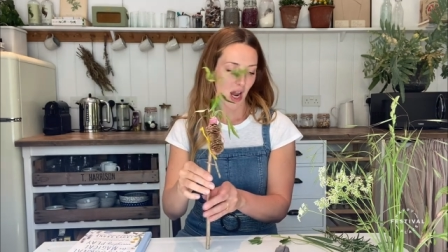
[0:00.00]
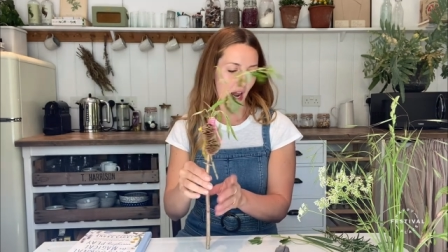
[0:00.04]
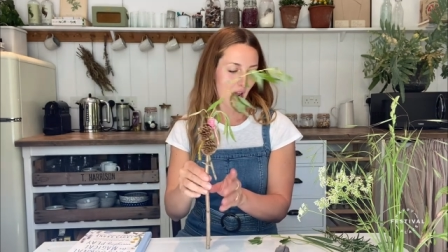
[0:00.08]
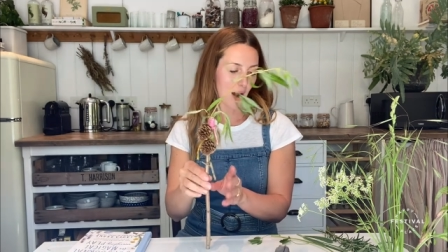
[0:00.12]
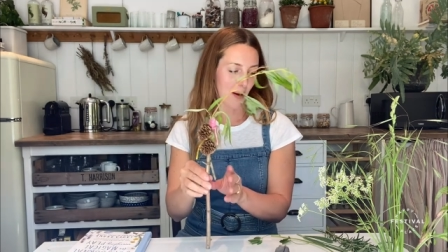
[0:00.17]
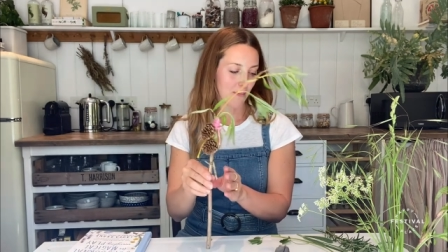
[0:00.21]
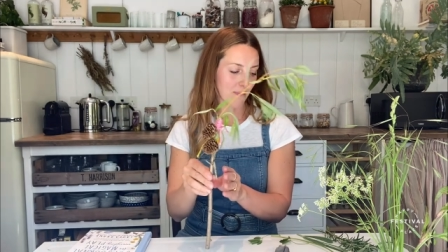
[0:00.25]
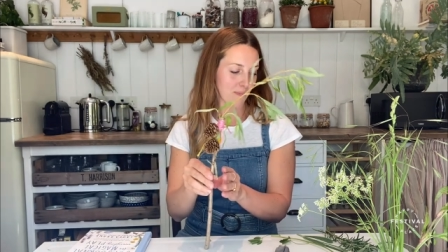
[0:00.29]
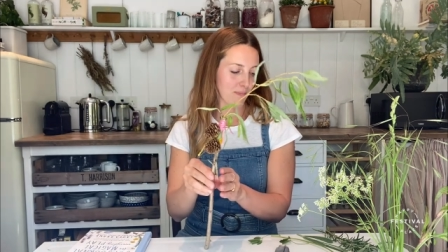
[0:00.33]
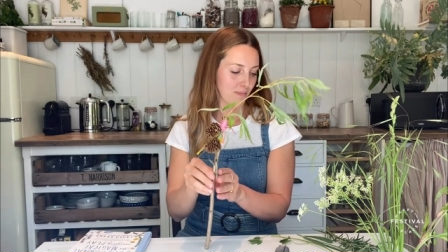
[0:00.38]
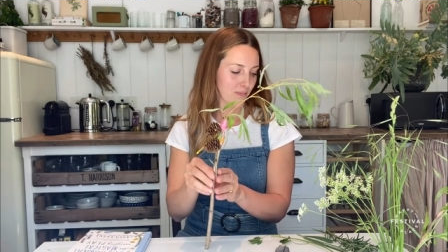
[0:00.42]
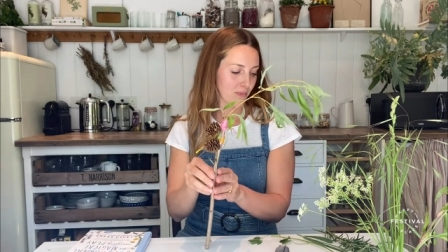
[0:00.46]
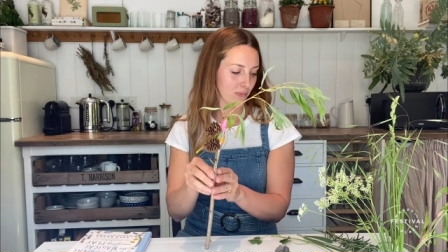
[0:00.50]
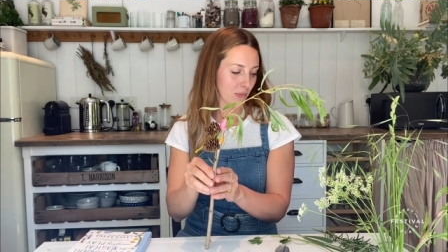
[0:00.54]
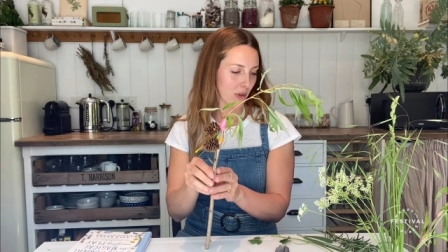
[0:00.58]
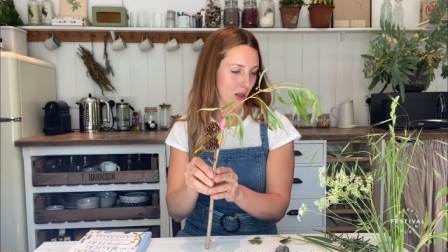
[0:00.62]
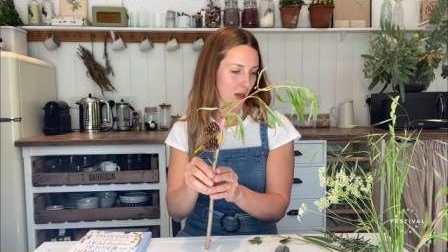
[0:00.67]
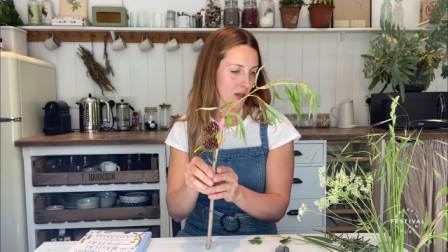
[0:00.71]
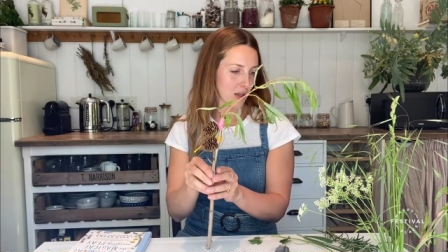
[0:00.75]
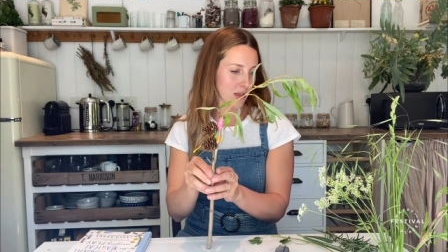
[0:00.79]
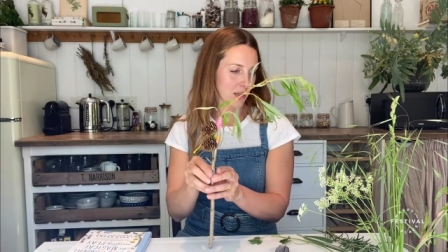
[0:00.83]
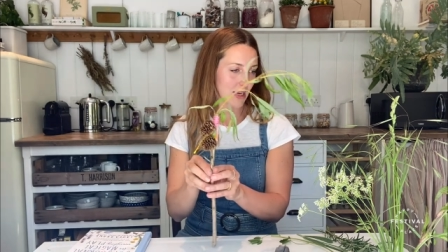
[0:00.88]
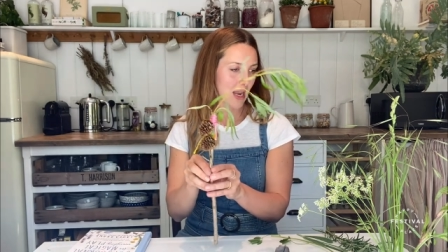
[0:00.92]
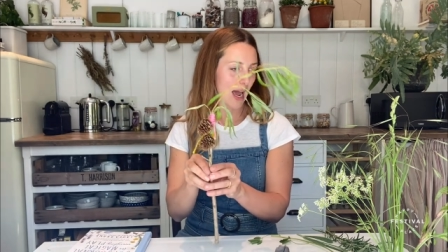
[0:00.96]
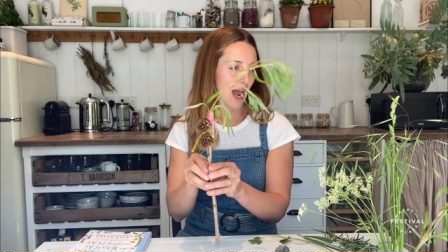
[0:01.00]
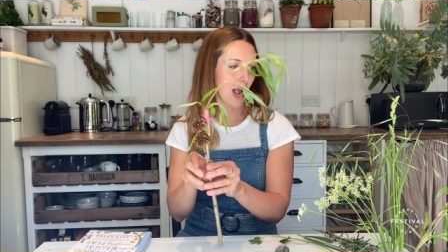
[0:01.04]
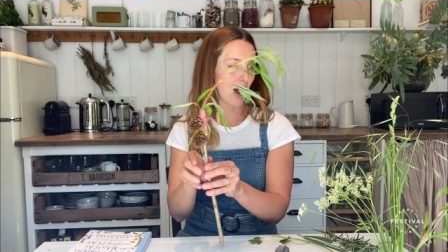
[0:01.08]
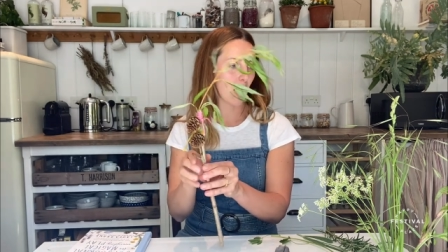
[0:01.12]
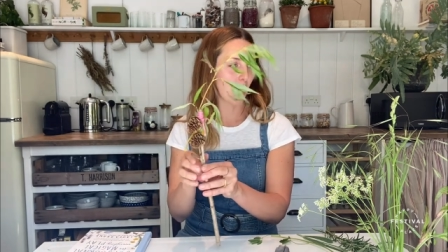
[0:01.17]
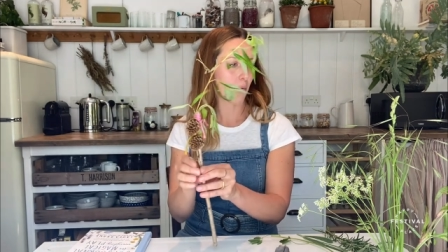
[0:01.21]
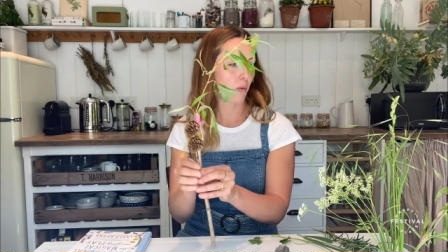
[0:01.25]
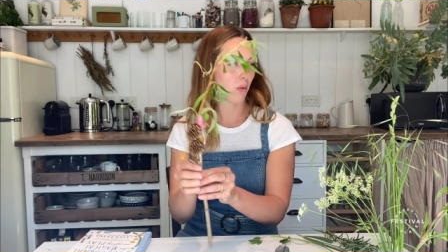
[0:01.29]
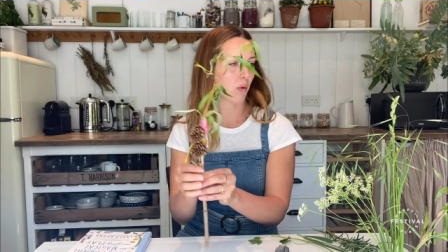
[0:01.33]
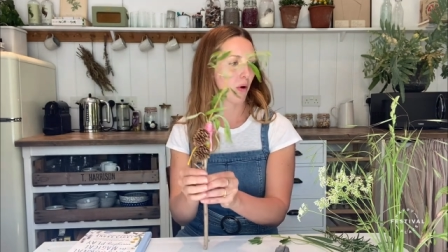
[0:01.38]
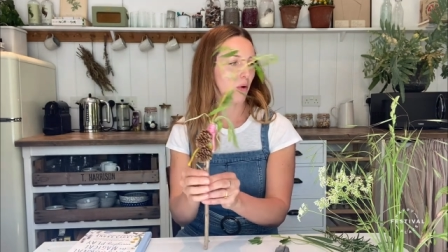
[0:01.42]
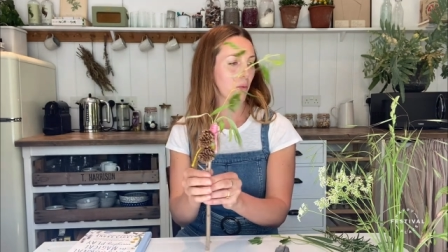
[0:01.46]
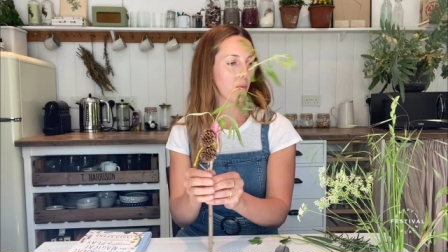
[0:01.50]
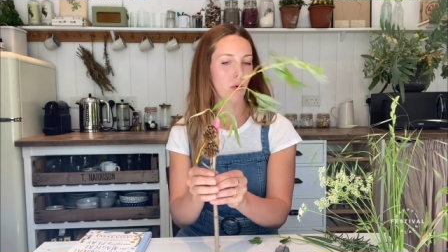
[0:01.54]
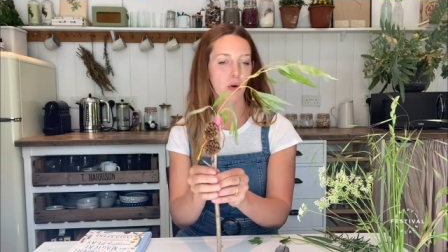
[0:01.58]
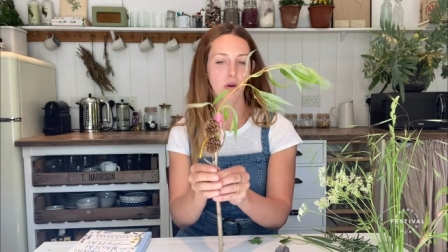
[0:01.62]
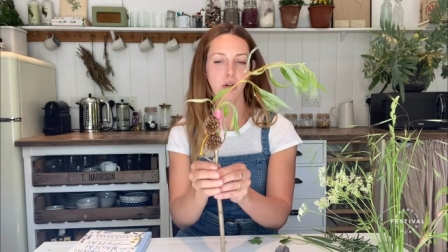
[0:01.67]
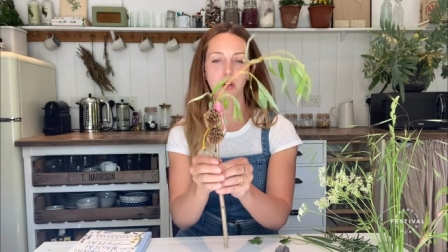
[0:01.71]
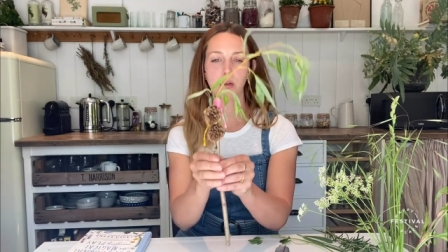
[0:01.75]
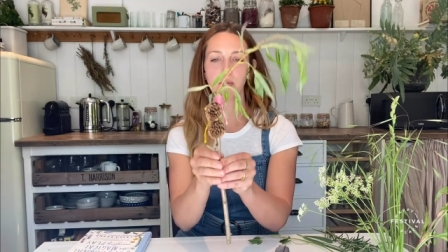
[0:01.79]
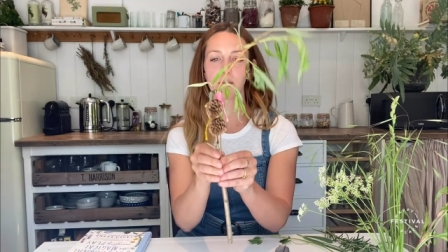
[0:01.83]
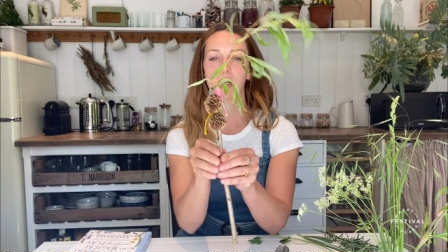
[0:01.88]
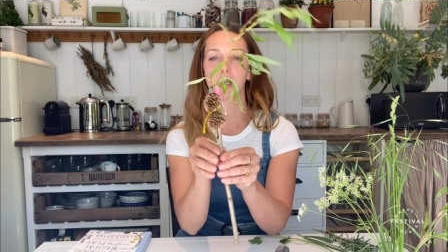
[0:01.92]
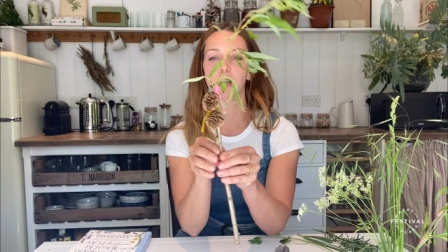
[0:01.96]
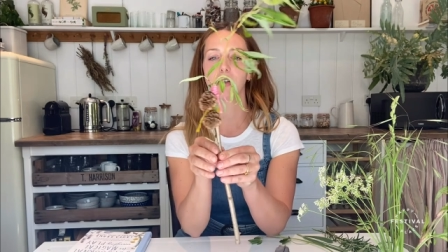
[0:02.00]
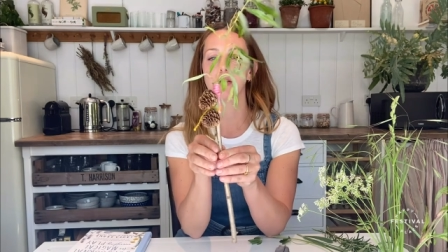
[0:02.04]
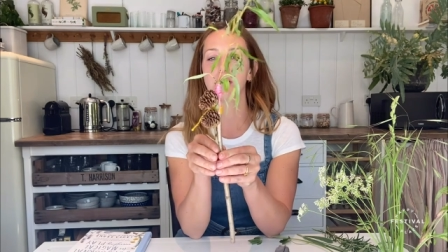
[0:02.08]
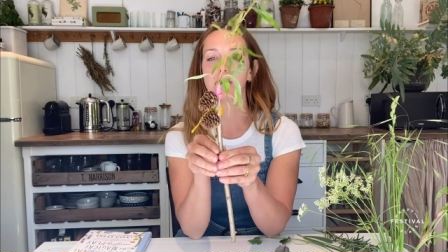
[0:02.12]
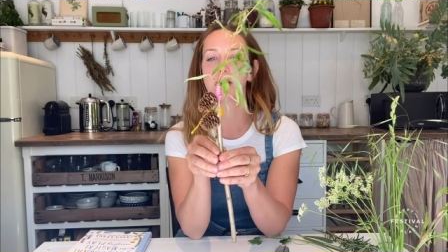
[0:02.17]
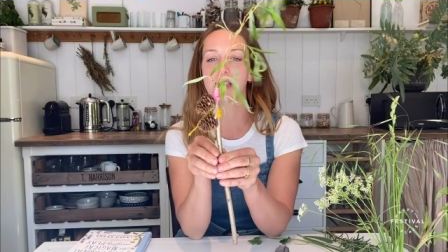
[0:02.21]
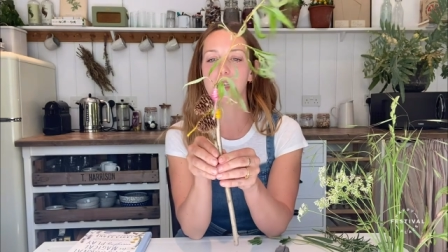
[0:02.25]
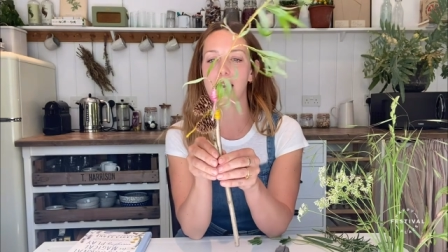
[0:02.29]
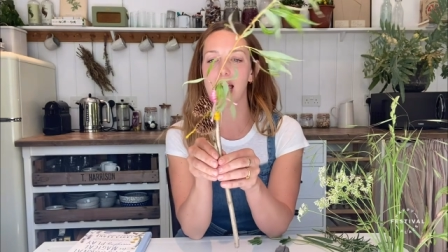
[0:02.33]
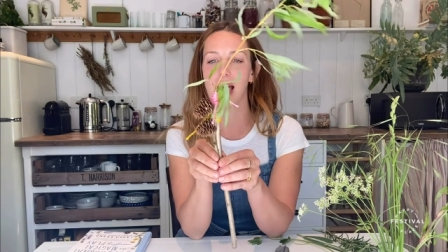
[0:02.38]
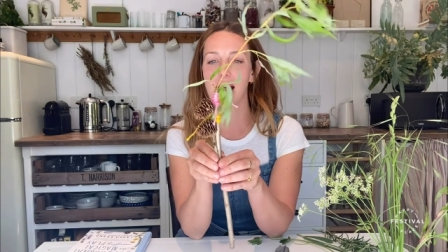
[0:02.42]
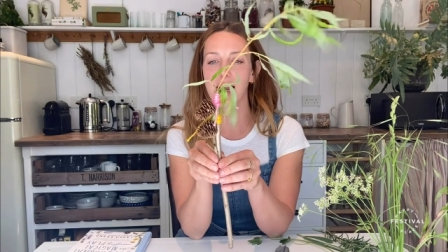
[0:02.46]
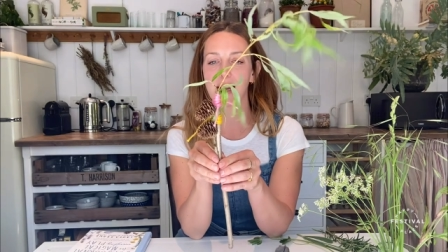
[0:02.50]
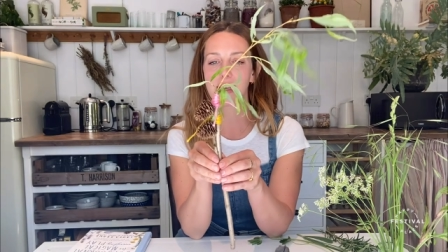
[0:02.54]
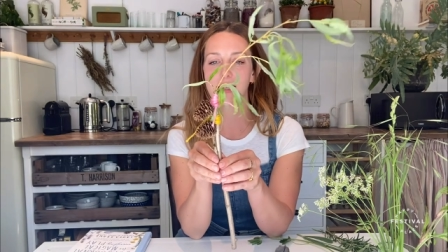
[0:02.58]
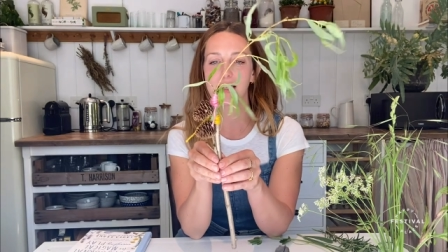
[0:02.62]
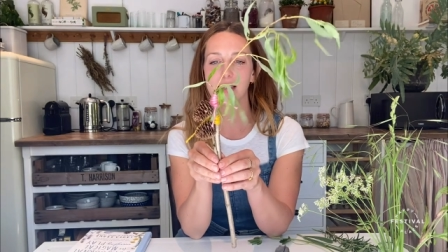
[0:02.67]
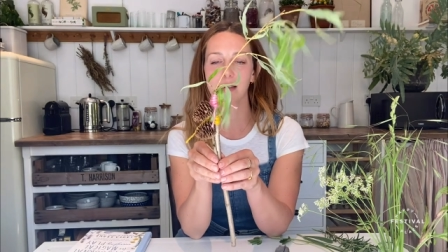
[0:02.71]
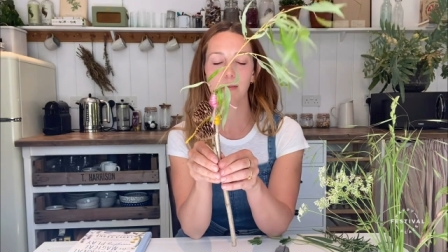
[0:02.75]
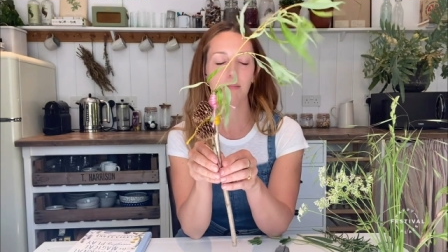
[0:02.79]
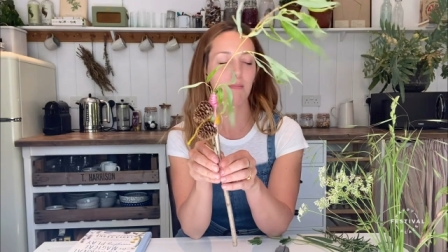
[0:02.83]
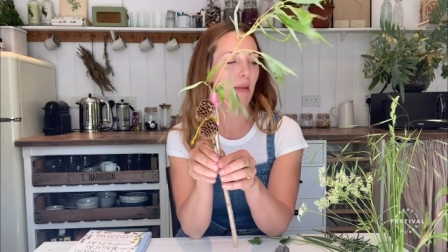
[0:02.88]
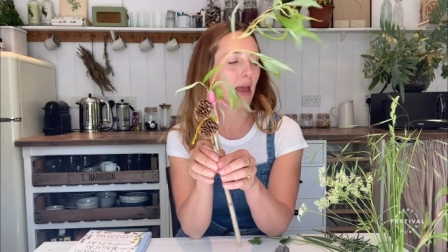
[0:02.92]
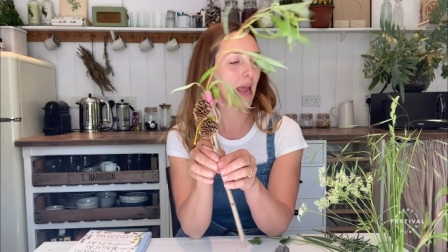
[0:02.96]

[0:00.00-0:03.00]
Um, now, what should we use next?